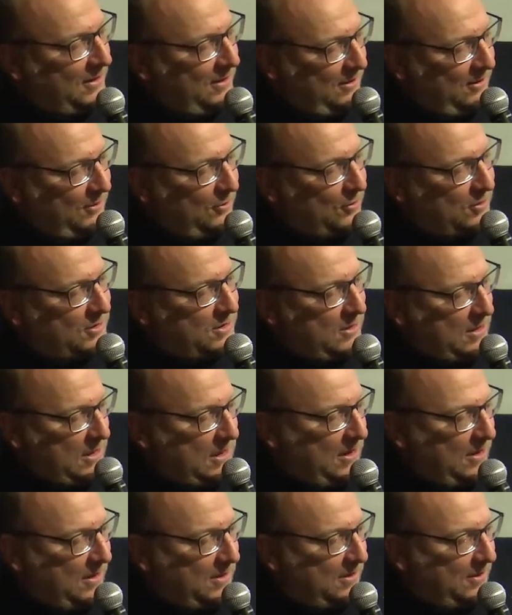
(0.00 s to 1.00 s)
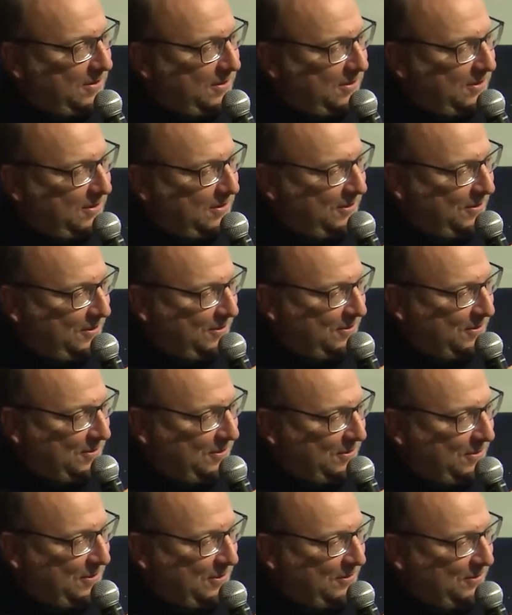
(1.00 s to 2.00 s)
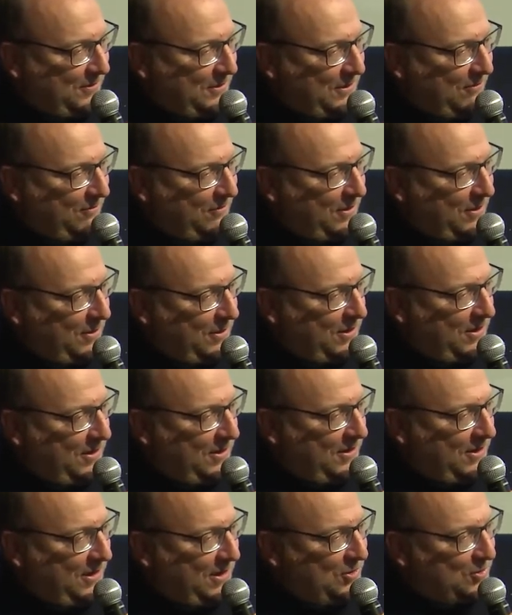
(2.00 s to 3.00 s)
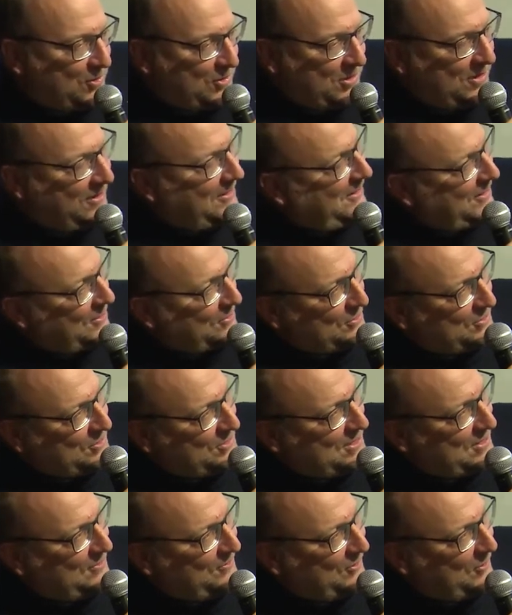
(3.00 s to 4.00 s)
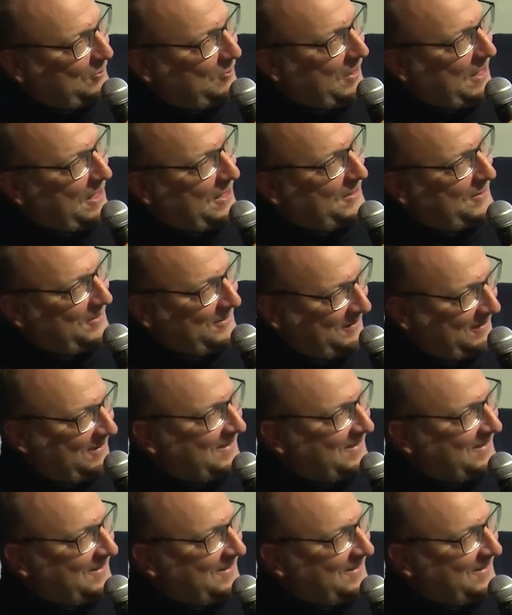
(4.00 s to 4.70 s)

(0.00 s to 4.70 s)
looks like a very interestingly conceived plan.